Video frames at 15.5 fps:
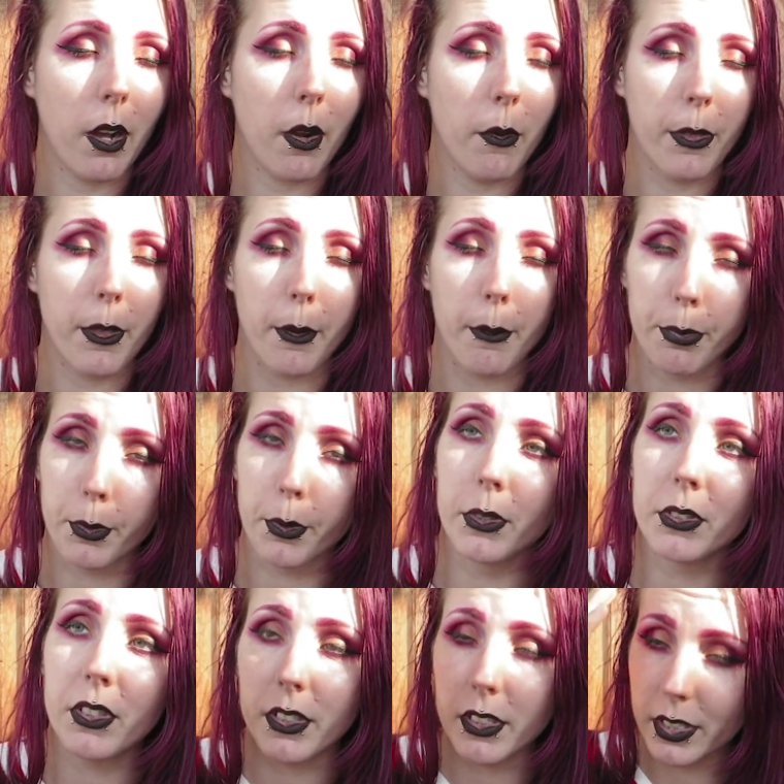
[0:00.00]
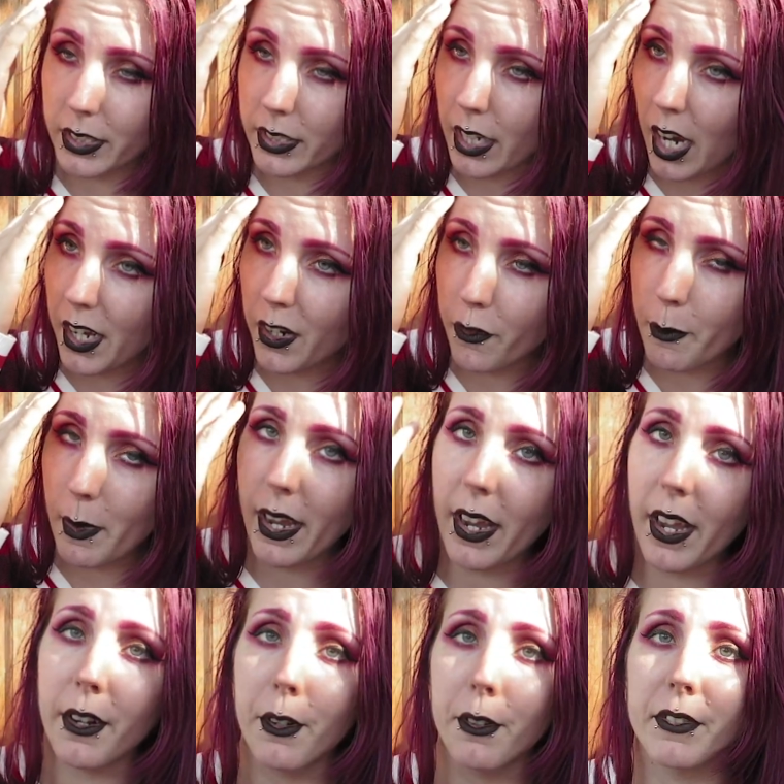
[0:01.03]
with a bruise on the side of my
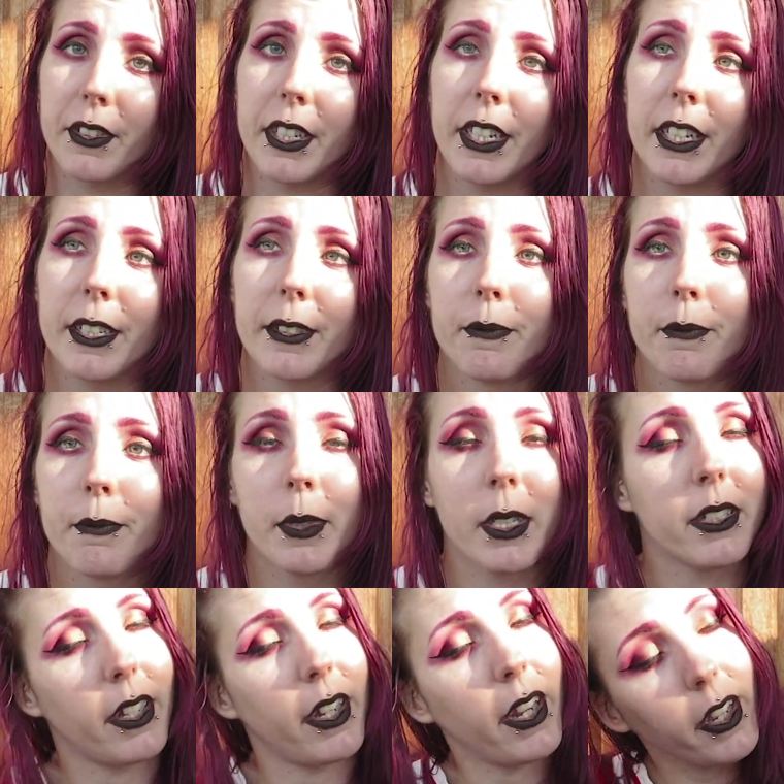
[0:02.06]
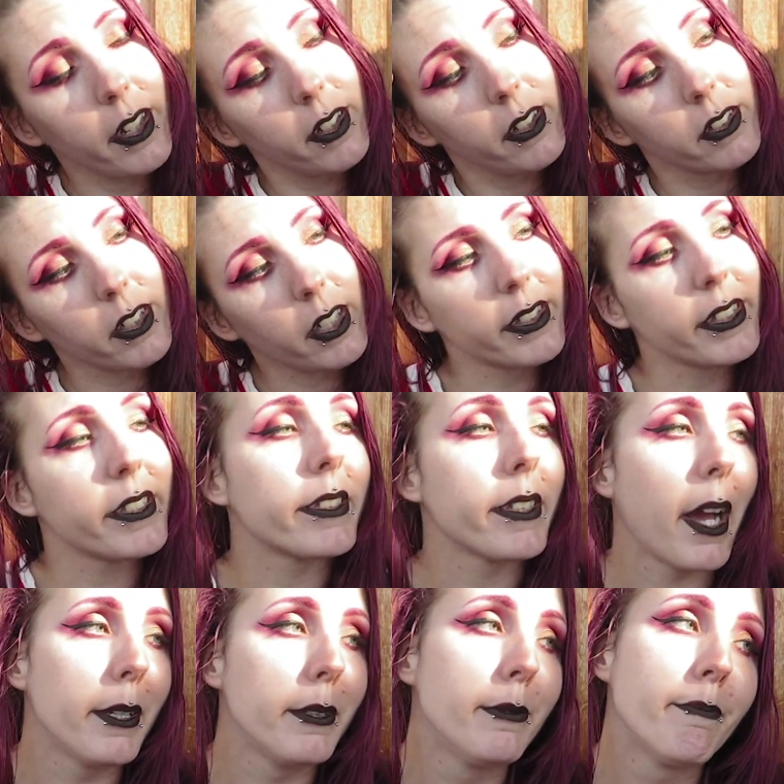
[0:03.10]
head over here because I hit it on this
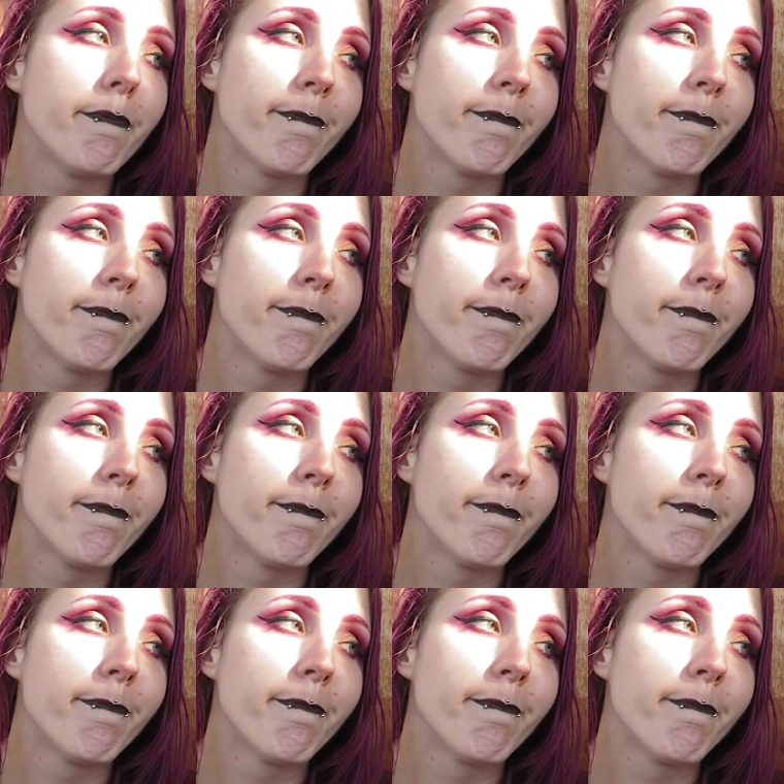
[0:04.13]
side.